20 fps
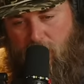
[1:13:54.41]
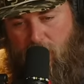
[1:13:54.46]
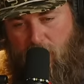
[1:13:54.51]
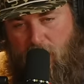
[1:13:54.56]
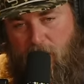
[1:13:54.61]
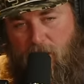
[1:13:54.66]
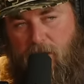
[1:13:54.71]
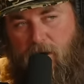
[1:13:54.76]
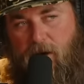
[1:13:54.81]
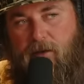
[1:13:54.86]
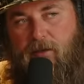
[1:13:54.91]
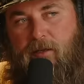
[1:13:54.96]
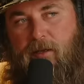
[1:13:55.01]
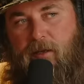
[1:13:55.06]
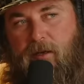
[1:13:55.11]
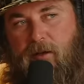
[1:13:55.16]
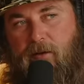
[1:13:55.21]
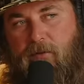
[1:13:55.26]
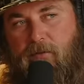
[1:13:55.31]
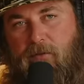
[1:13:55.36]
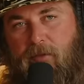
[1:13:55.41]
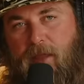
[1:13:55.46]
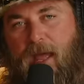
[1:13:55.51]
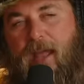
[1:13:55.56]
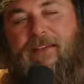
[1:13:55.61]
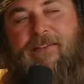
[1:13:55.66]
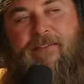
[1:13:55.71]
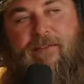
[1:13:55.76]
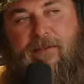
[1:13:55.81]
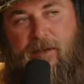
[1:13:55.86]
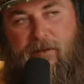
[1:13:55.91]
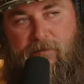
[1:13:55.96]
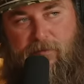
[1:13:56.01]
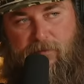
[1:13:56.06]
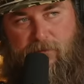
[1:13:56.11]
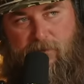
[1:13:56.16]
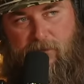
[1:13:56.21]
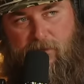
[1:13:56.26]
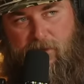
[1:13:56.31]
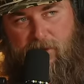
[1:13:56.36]
lot of content over that stuff
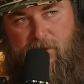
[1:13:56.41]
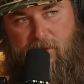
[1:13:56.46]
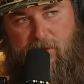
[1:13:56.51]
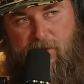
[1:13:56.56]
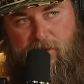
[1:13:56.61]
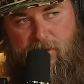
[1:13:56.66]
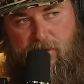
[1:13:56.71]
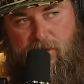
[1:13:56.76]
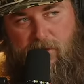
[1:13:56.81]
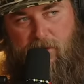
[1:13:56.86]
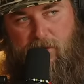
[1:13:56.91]
this